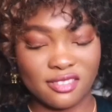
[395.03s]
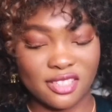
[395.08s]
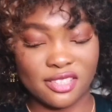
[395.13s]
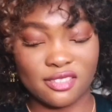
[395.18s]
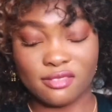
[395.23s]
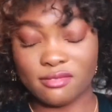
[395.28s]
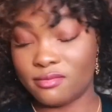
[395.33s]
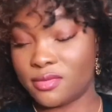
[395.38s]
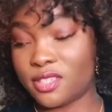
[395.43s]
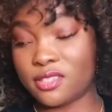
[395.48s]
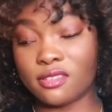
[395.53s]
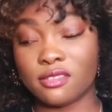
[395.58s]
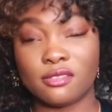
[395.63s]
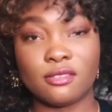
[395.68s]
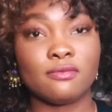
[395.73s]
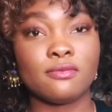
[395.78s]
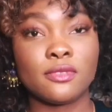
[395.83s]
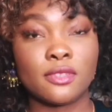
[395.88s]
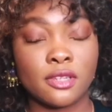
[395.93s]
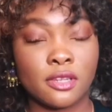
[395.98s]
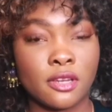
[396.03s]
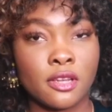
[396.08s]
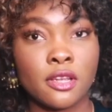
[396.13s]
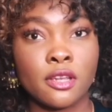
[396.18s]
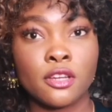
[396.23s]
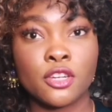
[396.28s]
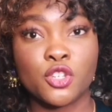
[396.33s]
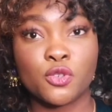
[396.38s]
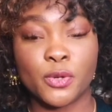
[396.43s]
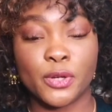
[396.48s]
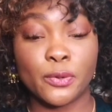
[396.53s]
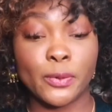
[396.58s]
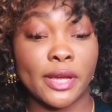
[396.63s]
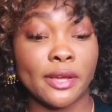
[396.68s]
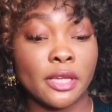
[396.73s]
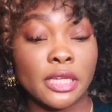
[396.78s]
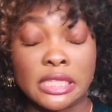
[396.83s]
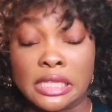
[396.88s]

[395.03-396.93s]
I'm just gonna throw it away.